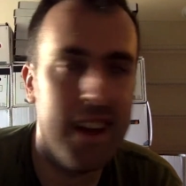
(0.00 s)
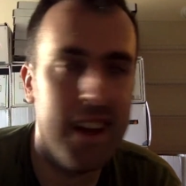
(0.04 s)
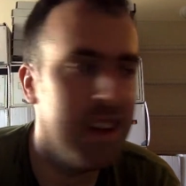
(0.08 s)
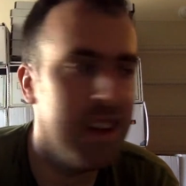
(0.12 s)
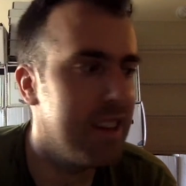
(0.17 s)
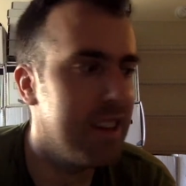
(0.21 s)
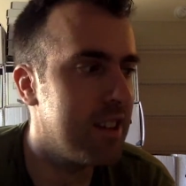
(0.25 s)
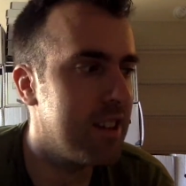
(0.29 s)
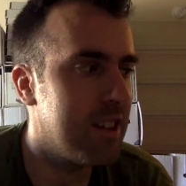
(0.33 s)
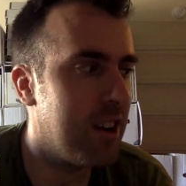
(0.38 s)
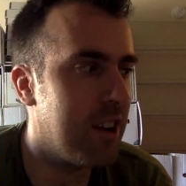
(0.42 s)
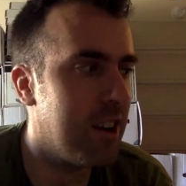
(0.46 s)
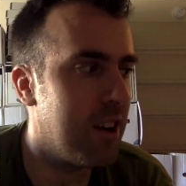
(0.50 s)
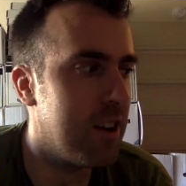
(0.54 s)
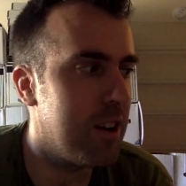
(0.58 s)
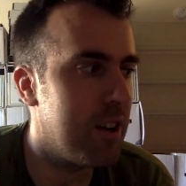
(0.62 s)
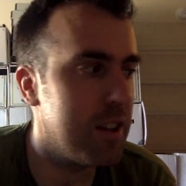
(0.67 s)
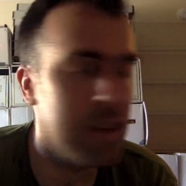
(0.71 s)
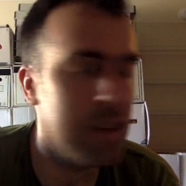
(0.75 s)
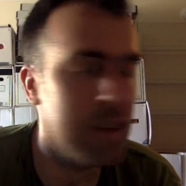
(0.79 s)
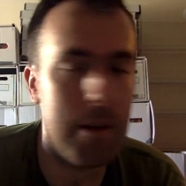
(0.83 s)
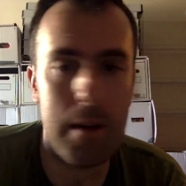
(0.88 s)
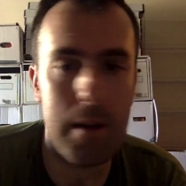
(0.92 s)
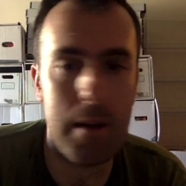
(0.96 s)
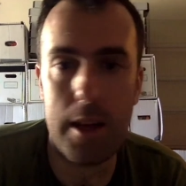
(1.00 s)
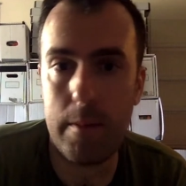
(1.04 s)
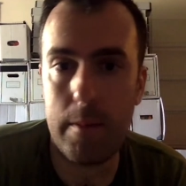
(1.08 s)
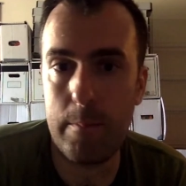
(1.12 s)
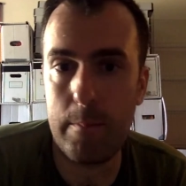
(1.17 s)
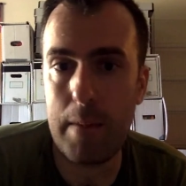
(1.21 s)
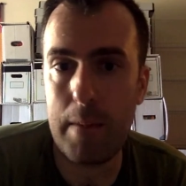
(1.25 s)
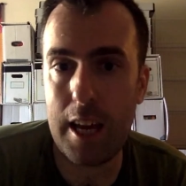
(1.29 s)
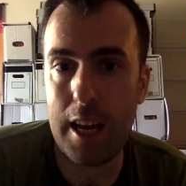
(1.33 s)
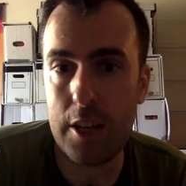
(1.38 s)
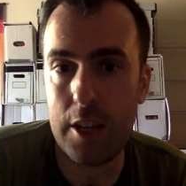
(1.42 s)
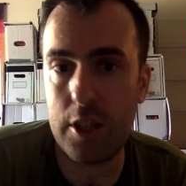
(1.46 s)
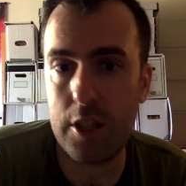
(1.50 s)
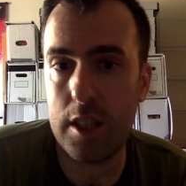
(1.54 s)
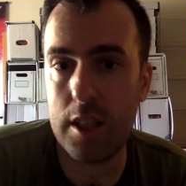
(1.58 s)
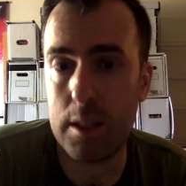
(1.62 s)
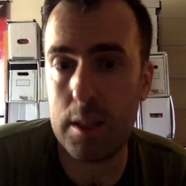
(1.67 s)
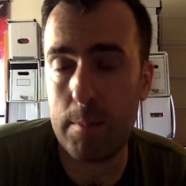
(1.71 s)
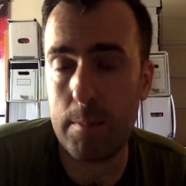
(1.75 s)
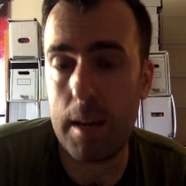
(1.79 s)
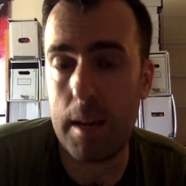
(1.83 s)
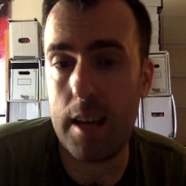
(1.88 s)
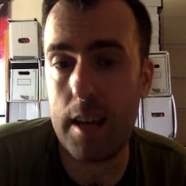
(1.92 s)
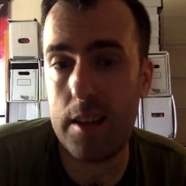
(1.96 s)
So patience
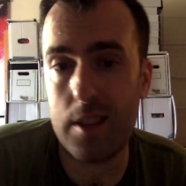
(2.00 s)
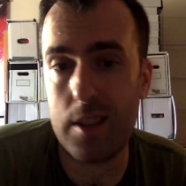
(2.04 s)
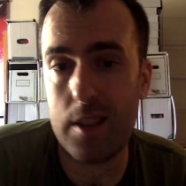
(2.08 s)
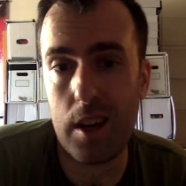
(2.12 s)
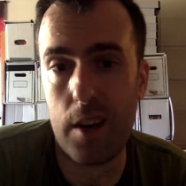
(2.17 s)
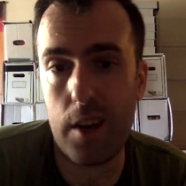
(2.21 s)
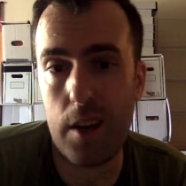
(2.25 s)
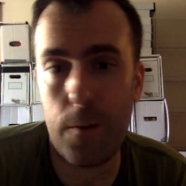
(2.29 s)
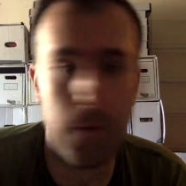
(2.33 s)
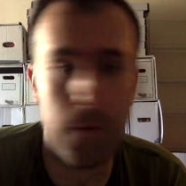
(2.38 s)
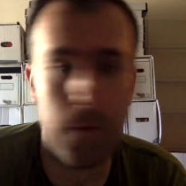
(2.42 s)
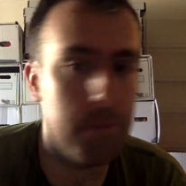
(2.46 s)
pays off.